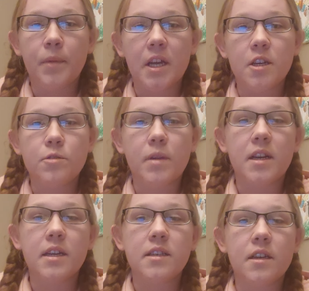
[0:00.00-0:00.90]

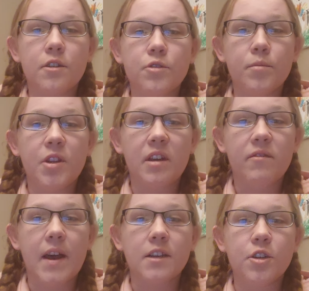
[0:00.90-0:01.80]
management as a contributing
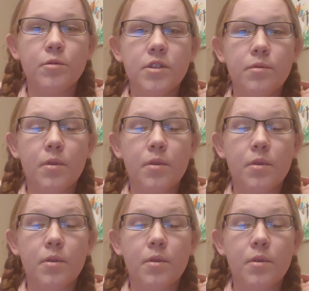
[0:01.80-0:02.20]
factor to